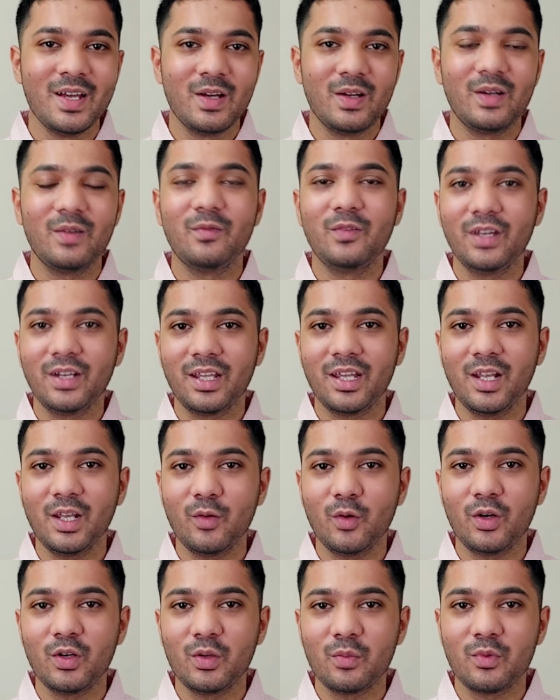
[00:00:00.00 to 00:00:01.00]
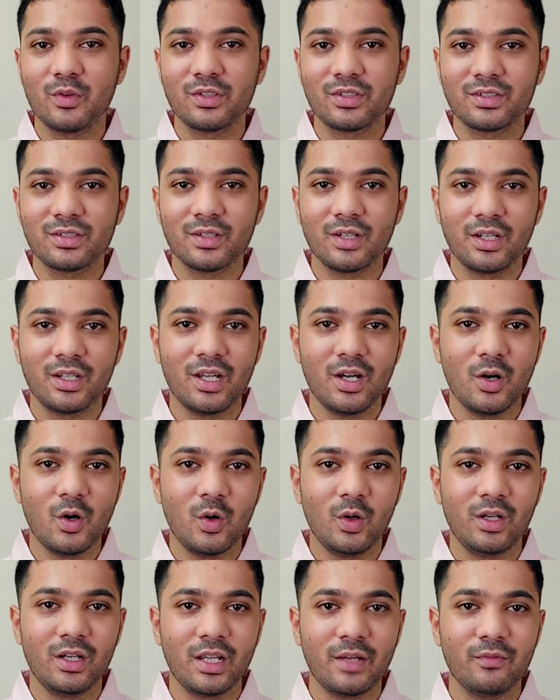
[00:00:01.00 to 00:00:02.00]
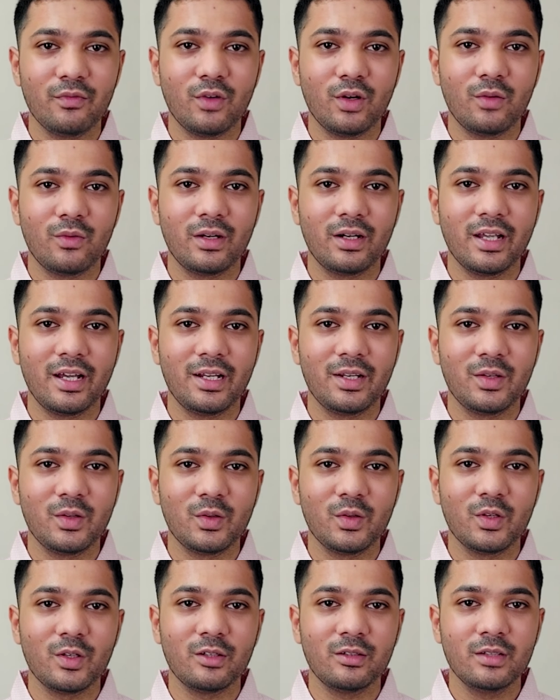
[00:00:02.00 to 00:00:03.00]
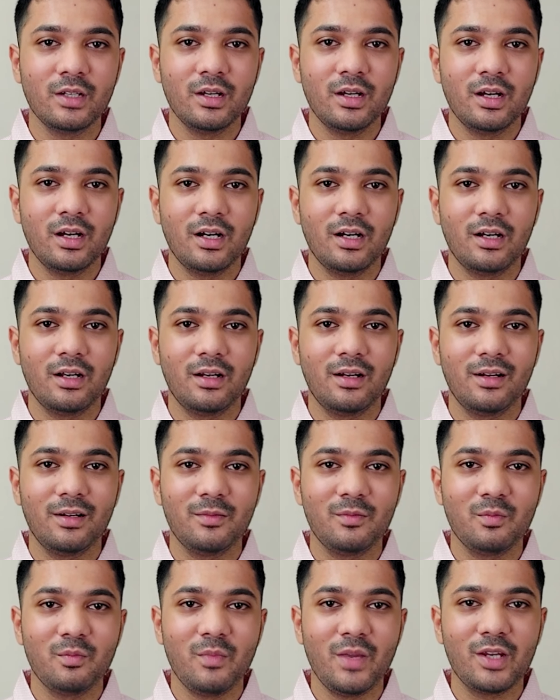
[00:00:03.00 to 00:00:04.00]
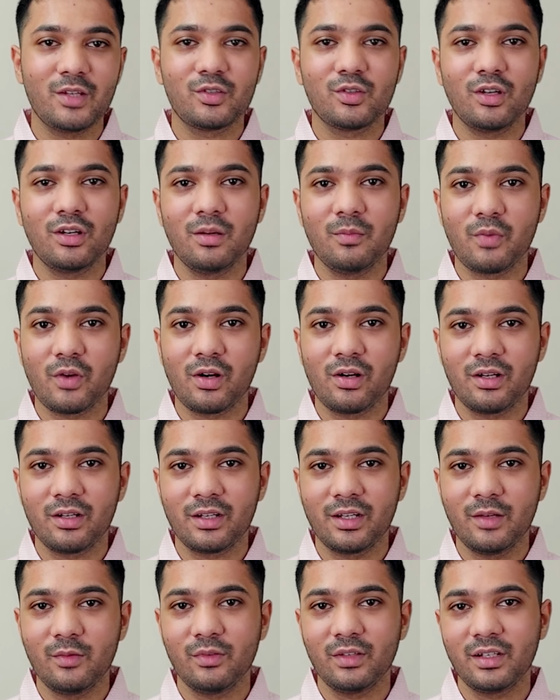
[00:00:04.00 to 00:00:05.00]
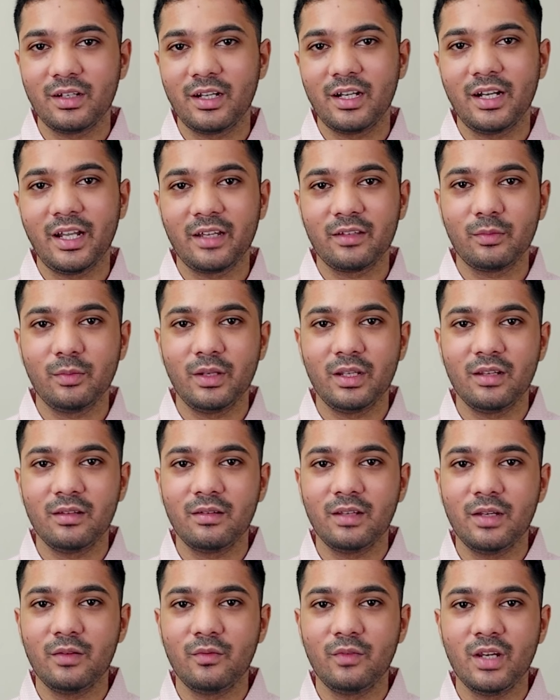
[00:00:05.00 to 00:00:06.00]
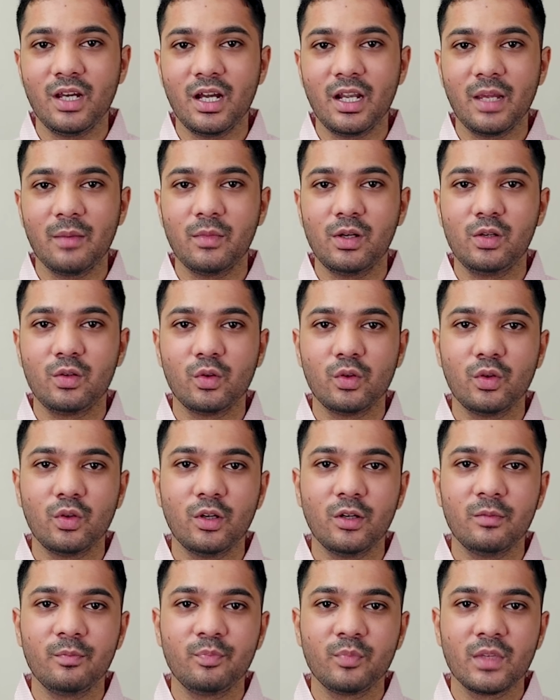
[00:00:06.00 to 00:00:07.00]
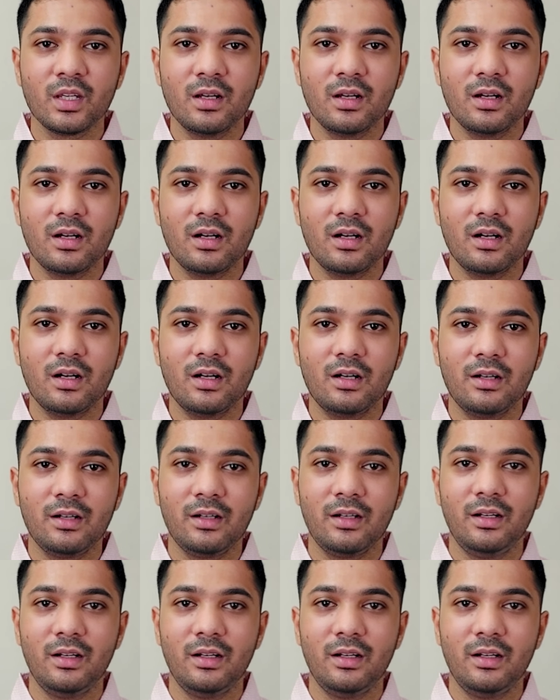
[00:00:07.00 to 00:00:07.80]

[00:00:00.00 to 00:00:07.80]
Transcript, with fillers: we really want to push the whole team forward and you know uh, make sure the product gives a great experience and we are able to you know uh,